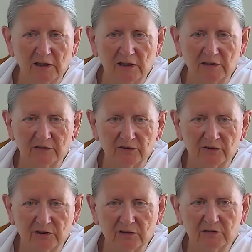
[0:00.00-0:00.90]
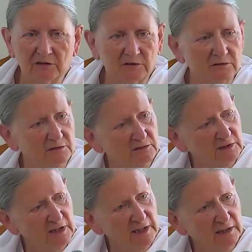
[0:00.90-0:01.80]
and still
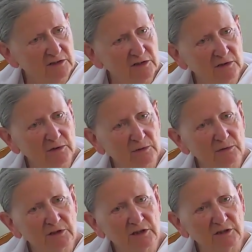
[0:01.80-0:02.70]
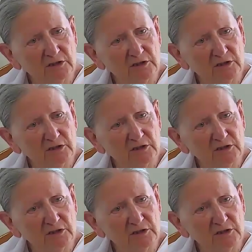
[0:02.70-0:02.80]
act according